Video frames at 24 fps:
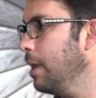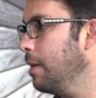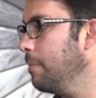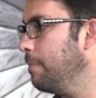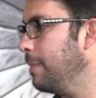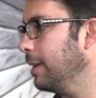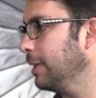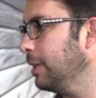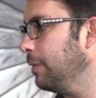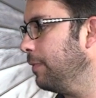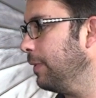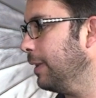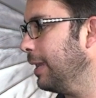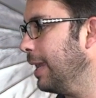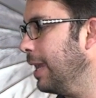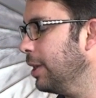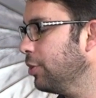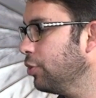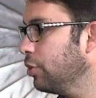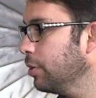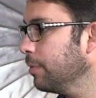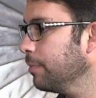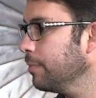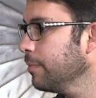
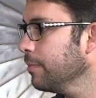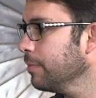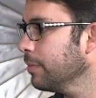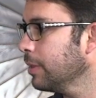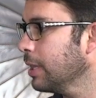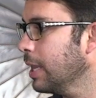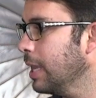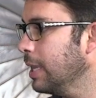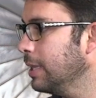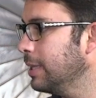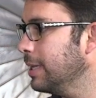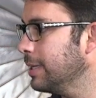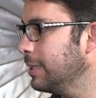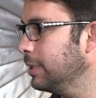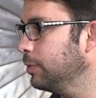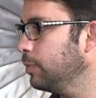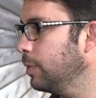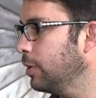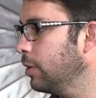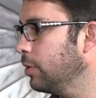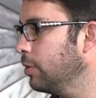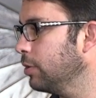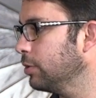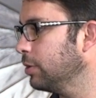Magnification. This is
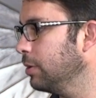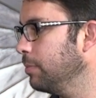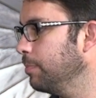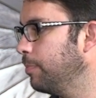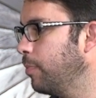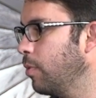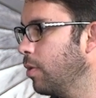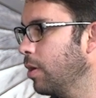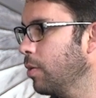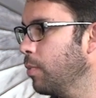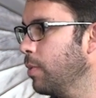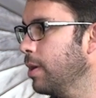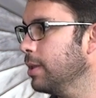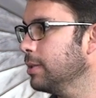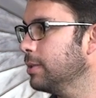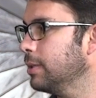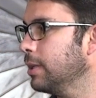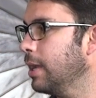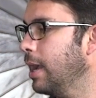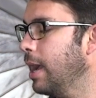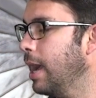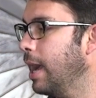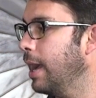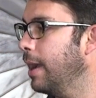one of those important
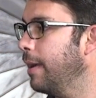ones.